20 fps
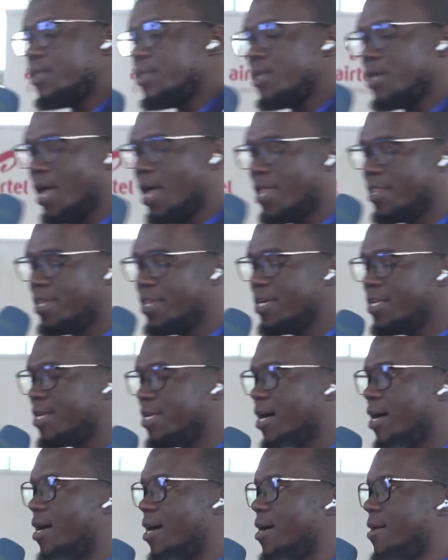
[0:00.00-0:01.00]
And then
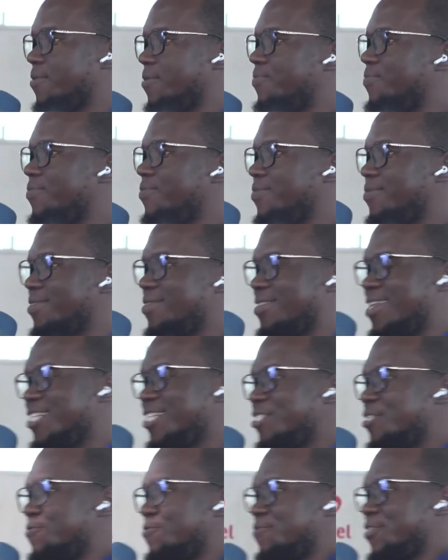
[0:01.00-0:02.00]

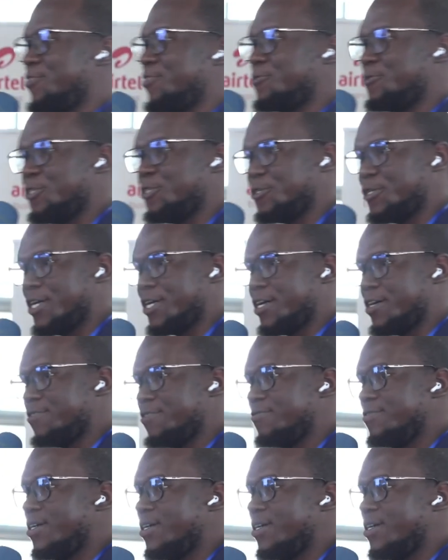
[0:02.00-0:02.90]
that's the first question I have.